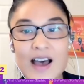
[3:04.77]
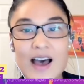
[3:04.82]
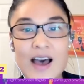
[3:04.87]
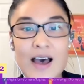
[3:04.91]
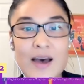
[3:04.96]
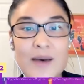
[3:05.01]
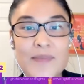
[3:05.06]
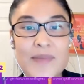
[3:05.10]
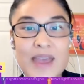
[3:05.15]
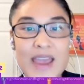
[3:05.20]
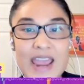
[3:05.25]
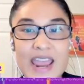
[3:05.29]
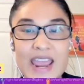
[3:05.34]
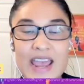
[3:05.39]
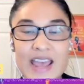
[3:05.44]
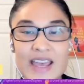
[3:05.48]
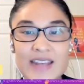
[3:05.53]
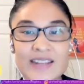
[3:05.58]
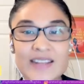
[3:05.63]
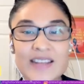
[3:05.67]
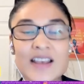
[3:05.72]
Um,
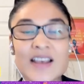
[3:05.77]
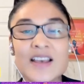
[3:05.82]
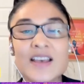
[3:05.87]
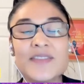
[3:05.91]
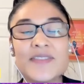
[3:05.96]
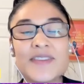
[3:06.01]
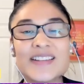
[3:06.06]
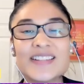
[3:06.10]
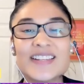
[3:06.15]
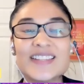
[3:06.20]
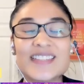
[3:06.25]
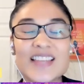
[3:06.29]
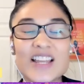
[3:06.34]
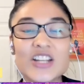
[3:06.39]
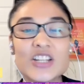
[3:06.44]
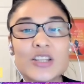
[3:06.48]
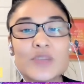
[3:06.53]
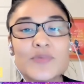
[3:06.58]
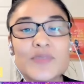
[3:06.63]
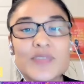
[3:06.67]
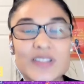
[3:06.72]
and this
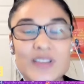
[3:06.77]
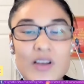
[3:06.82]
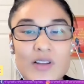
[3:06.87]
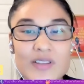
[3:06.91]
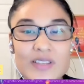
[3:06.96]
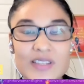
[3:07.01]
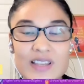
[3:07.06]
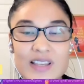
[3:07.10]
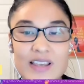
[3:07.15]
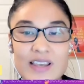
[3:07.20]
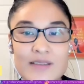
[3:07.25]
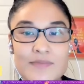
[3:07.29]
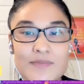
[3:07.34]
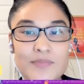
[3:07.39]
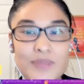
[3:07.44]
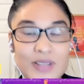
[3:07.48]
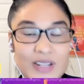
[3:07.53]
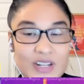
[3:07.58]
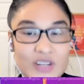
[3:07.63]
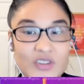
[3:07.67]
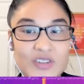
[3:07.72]
essentially results in
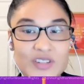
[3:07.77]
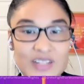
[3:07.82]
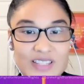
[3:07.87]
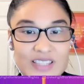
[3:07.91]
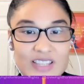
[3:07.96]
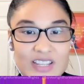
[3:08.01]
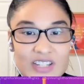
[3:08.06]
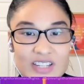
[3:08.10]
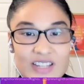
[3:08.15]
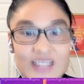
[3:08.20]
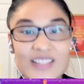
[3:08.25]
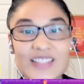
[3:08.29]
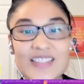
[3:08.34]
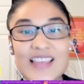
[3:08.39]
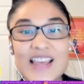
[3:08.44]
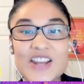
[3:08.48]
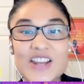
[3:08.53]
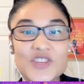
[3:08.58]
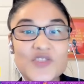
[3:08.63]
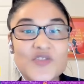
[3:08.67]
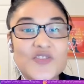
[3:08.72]
political decisions
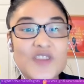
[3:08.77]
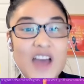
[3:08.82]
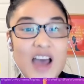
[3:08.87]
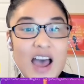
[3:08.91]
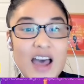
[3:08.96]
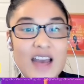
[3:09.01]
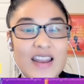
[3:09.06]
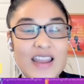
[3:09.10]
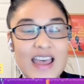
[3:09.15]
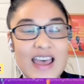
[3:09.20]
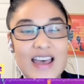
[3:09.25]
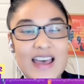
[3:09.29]
that do not